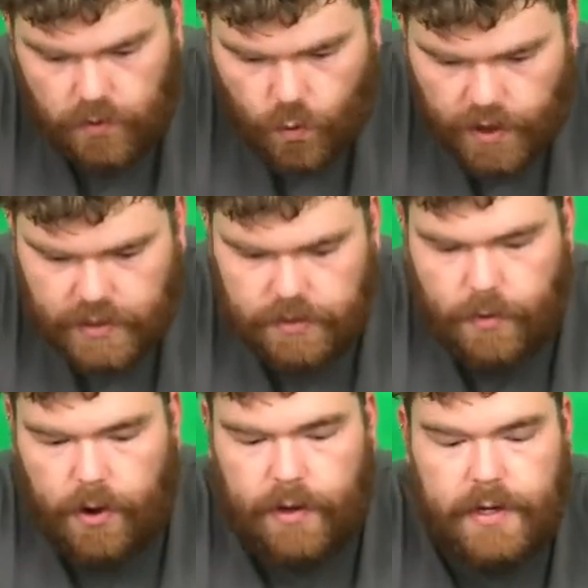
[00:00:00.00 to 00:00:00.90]
quite
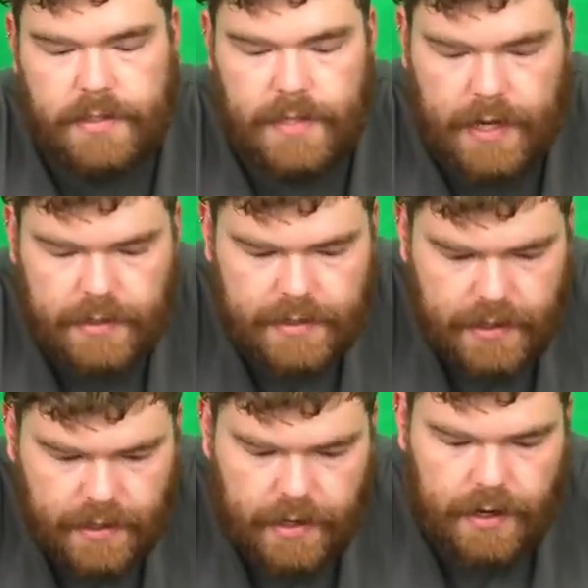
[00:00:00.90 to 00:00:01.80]
small insects, and
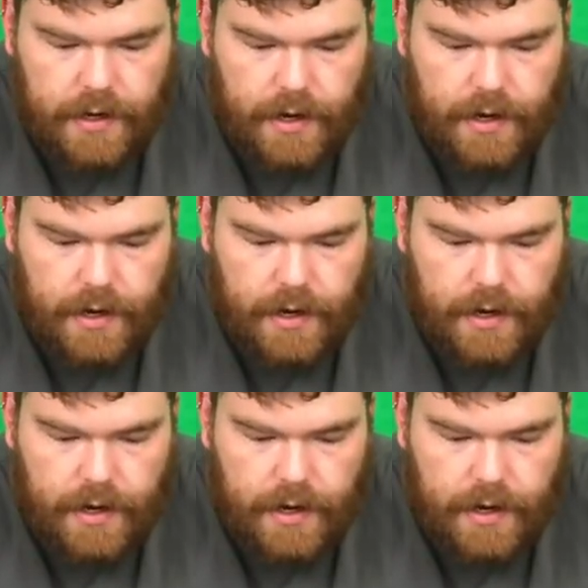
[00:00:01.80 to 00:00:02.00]
it can